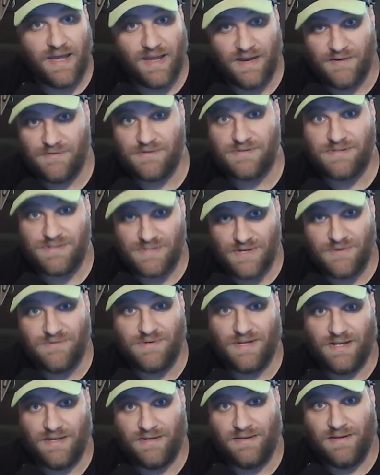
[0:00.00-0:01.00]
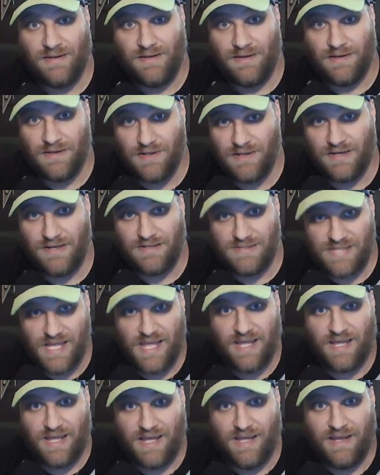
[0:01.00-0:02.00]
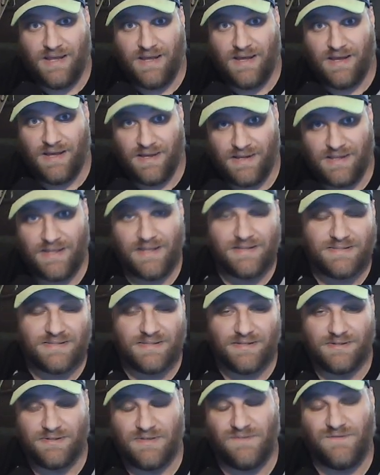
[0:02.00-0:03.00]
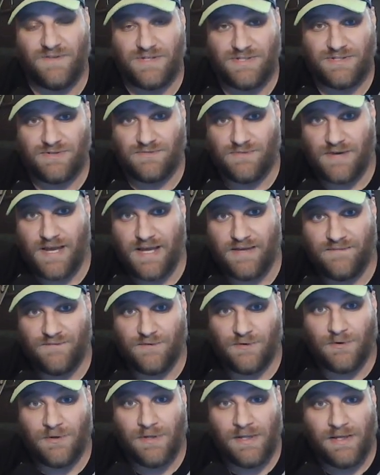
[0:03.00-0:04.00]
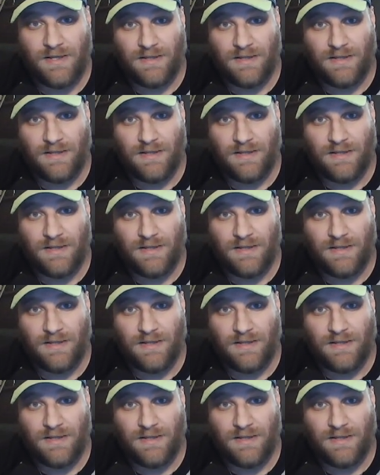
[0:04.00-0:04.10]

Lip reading: Arizona gonna take it against their division rival,